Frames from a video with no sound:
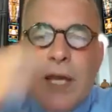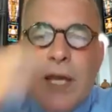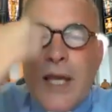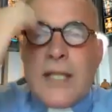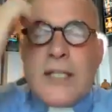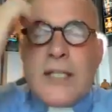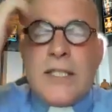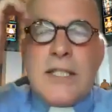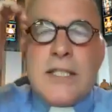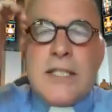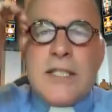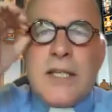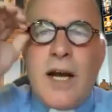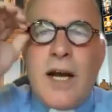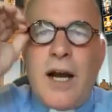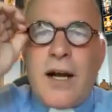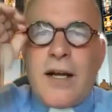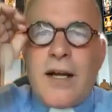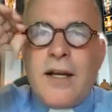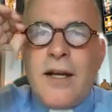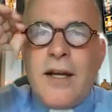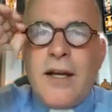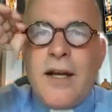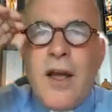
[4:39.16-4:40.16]
it's
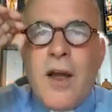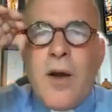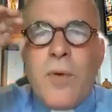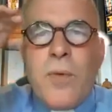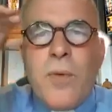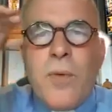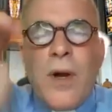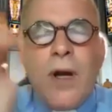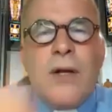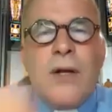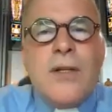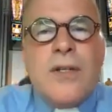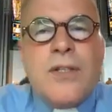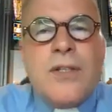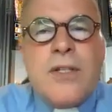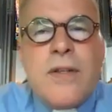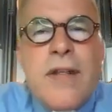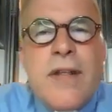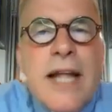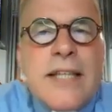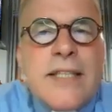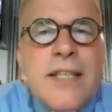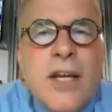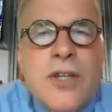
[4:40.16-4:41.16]
stuck. Well,
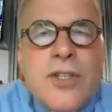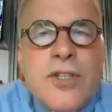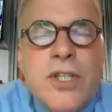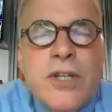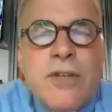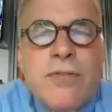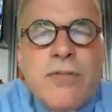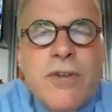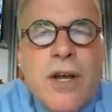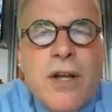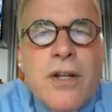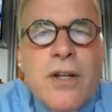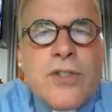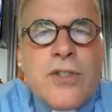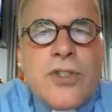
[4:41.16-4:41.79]
that's how she felt.